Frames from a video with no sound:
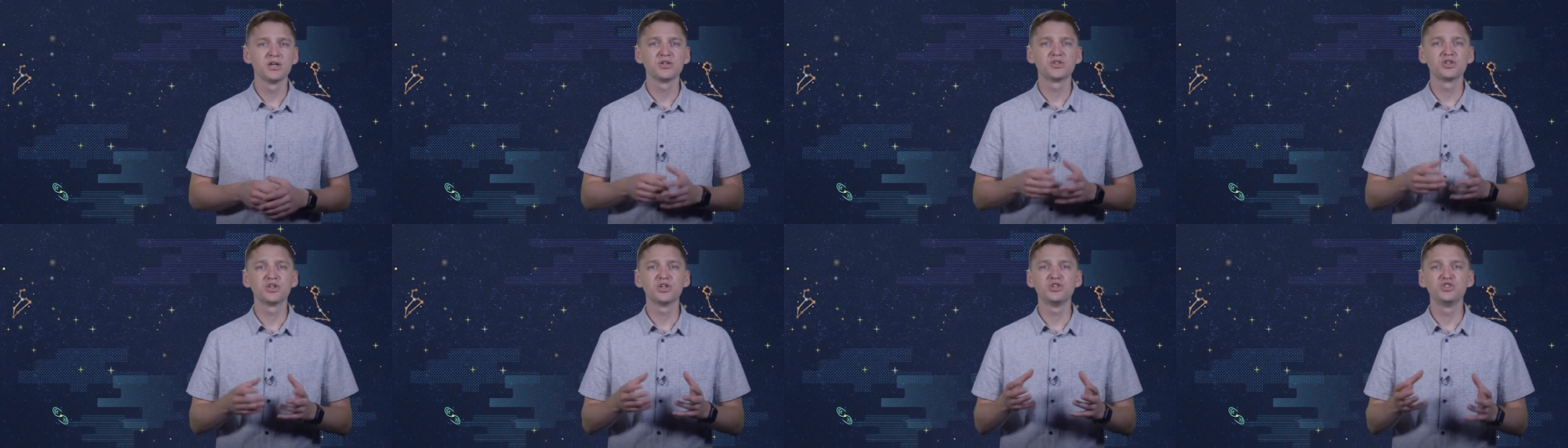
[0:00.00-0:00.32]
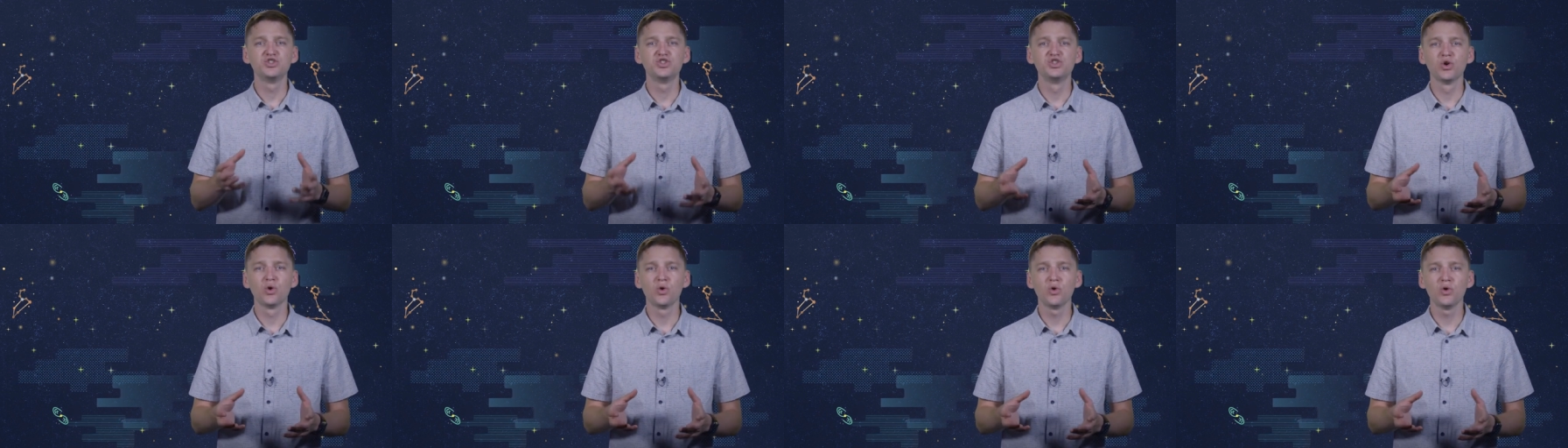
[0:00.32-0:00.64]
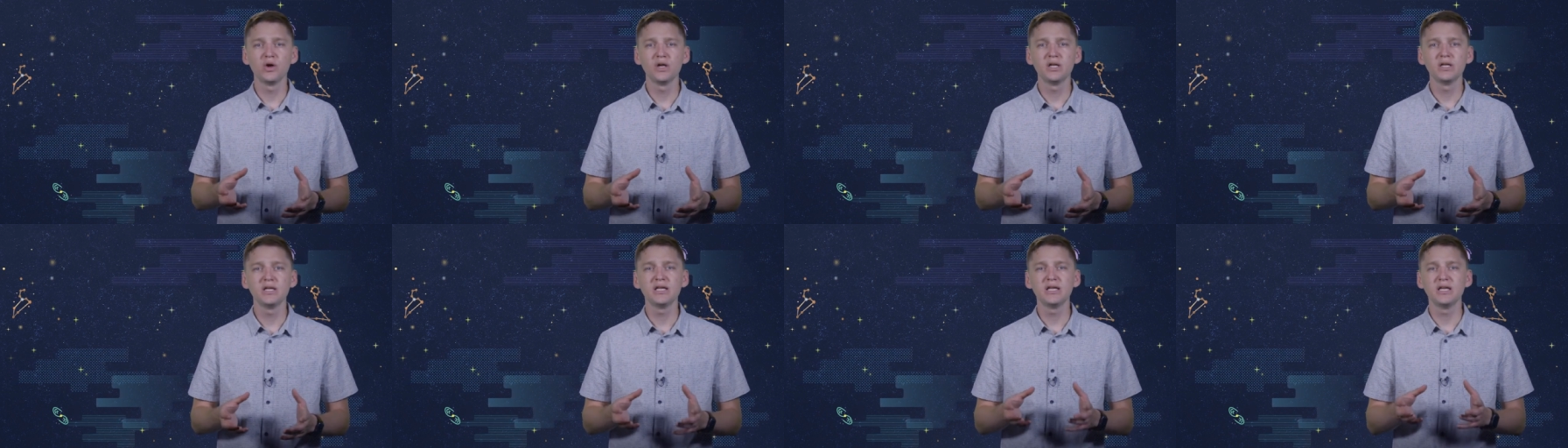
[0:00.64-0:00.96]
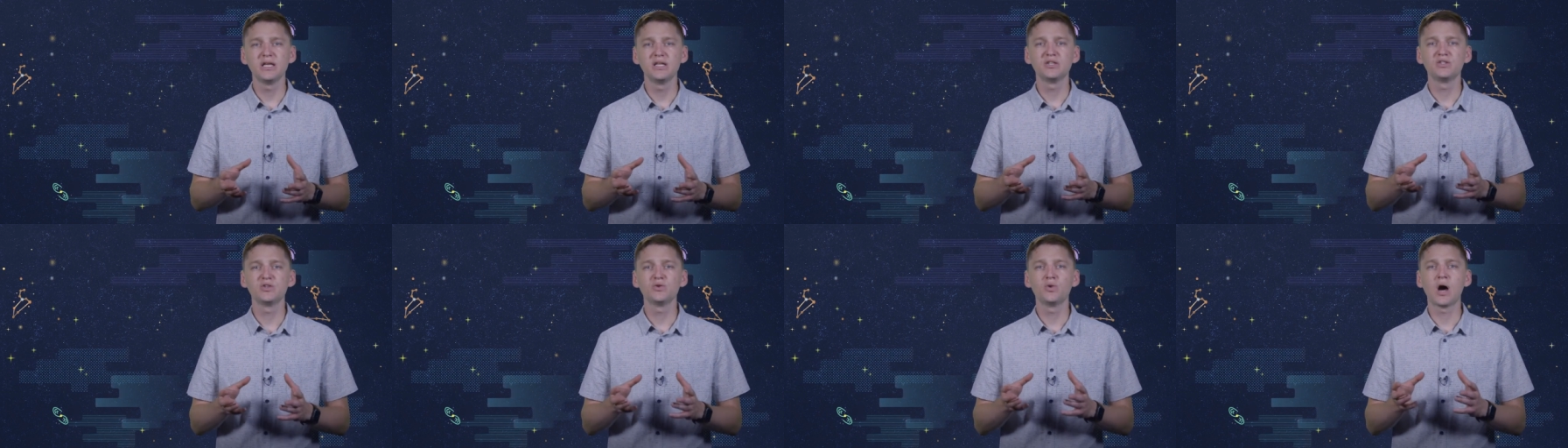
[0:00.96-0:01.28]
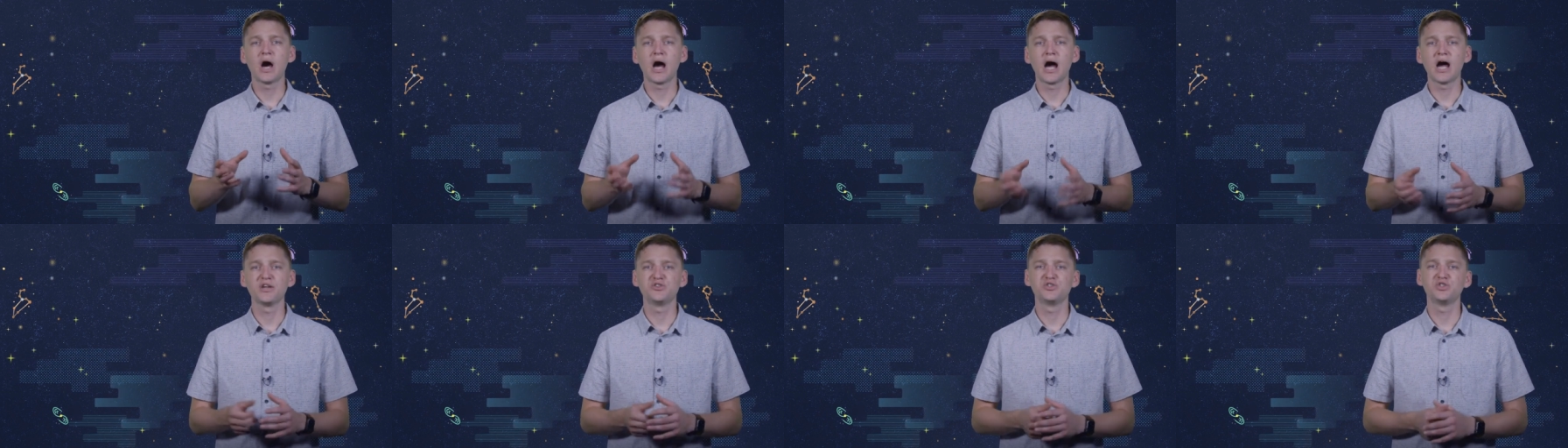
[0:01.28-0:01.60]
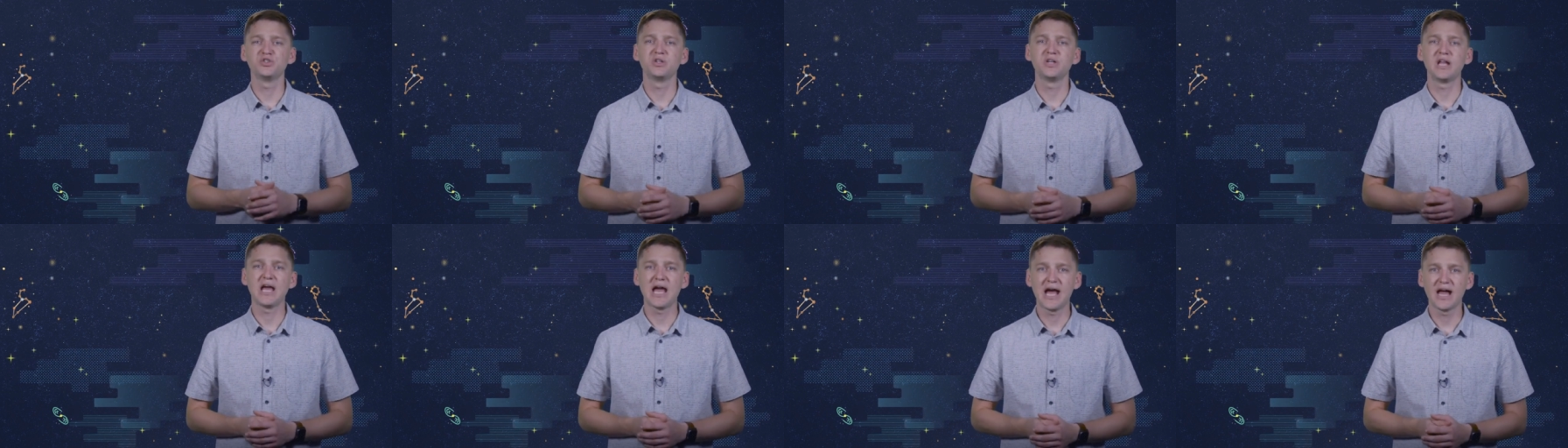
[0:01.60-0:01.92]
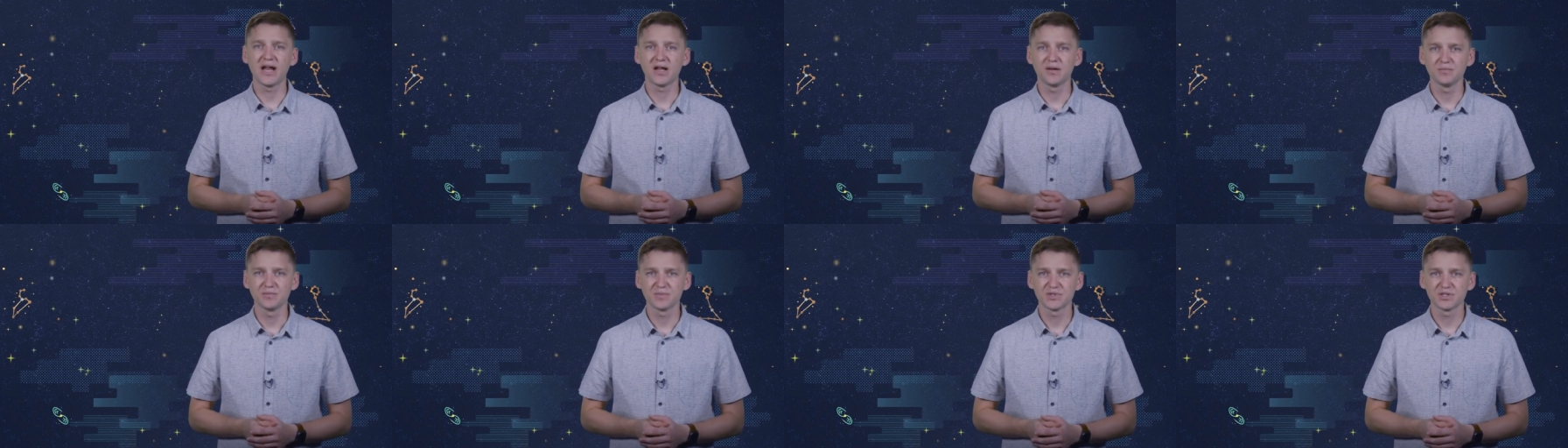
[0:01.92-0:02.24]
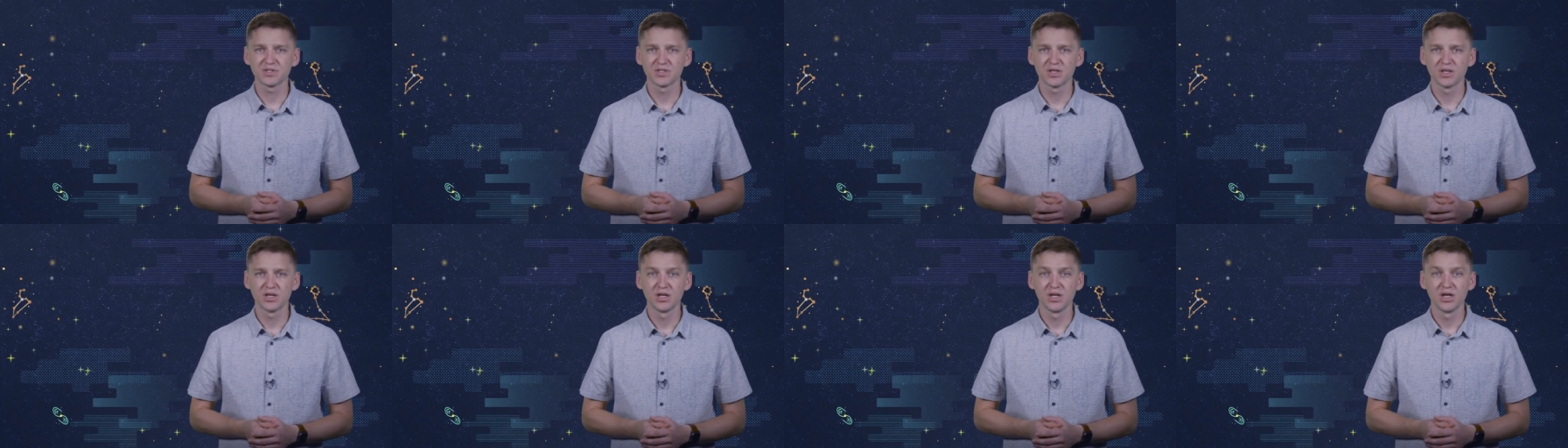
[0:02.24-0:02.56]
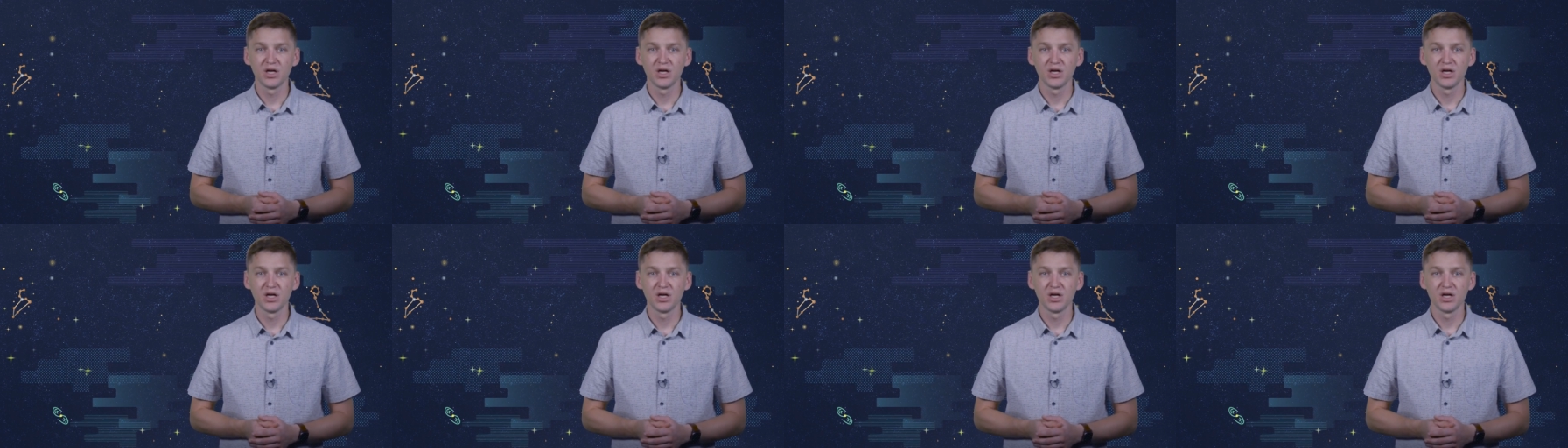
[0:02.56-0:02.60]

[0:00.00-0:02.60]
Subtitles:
to join into hydrogen atoms,